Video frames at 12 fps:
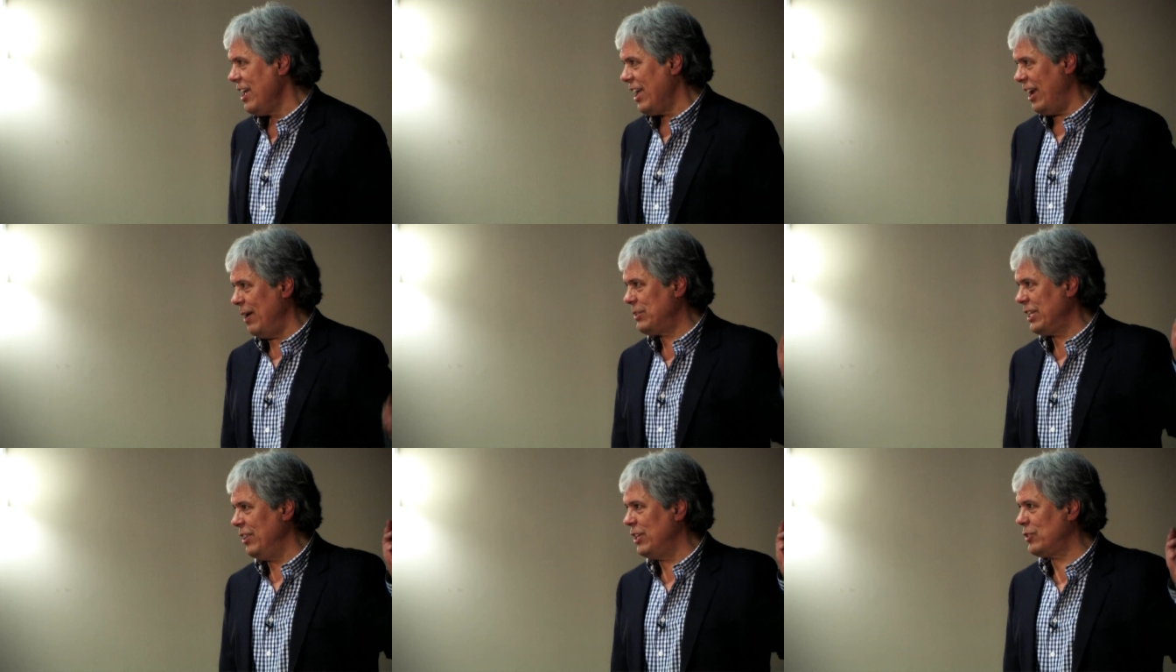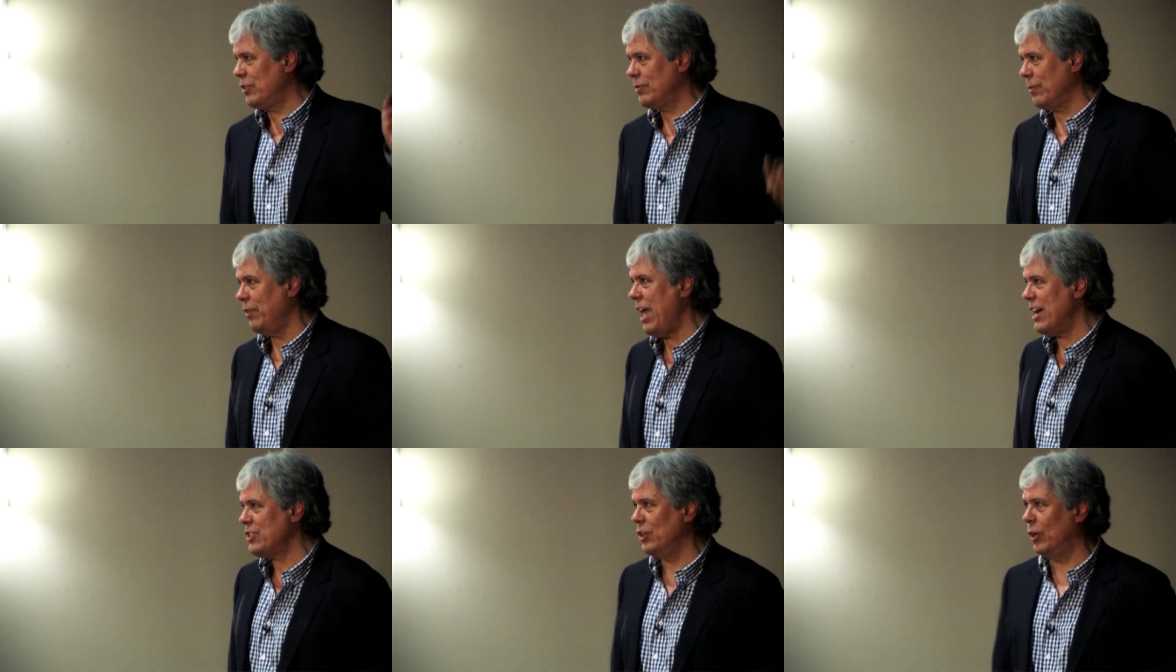And I'm seeing this from
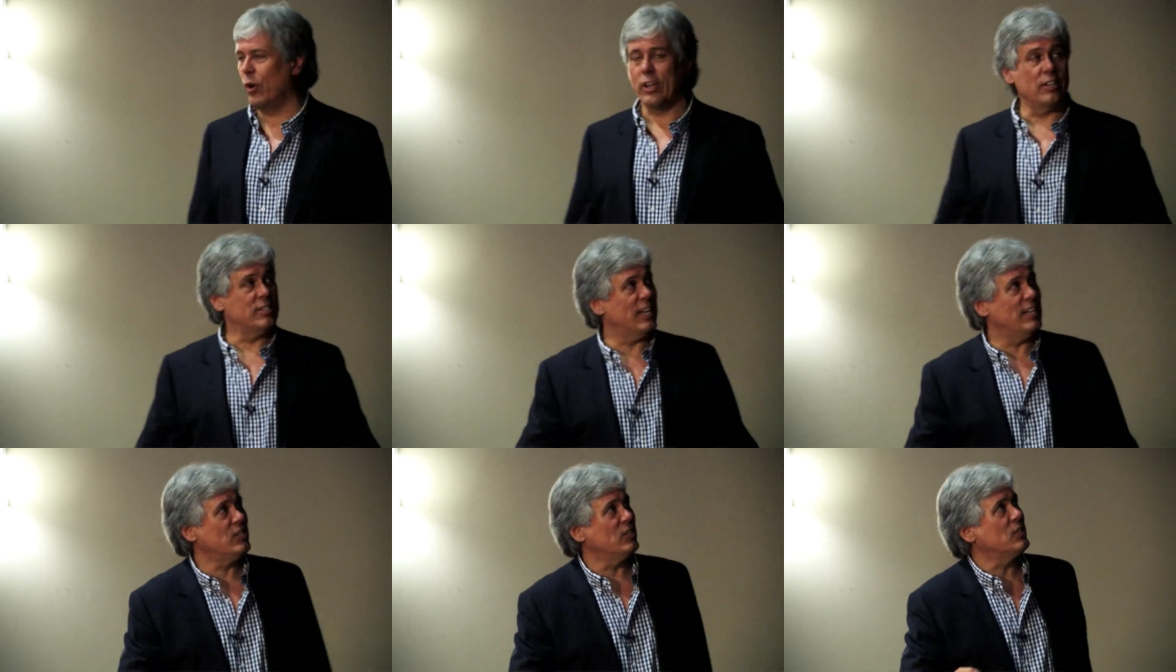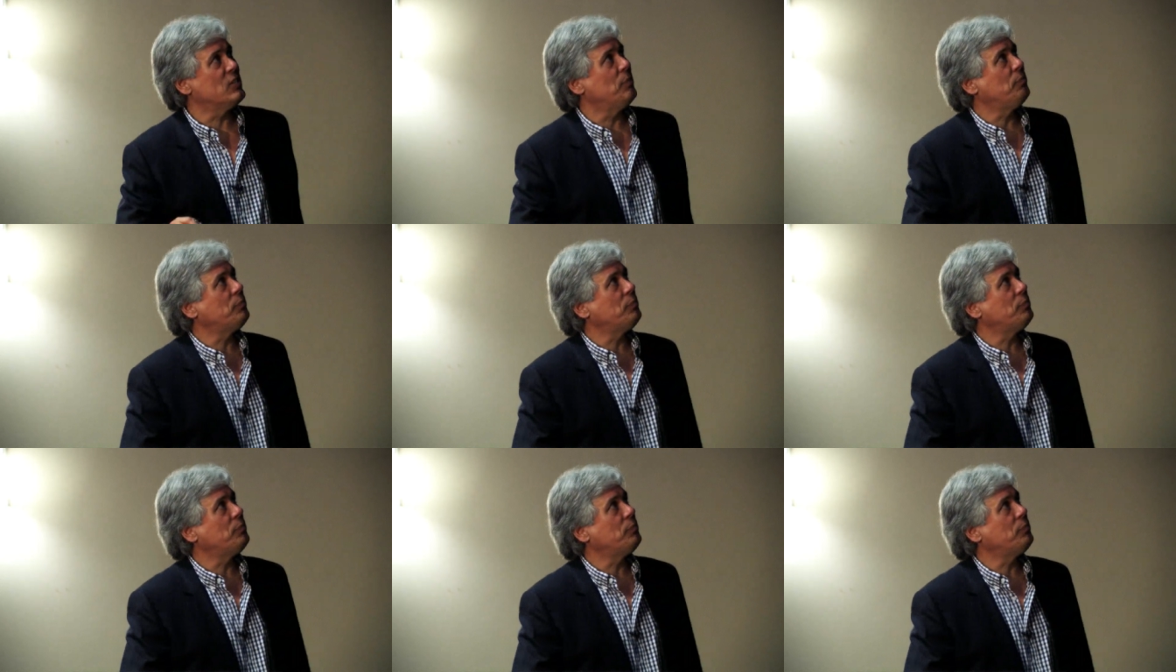national organizations.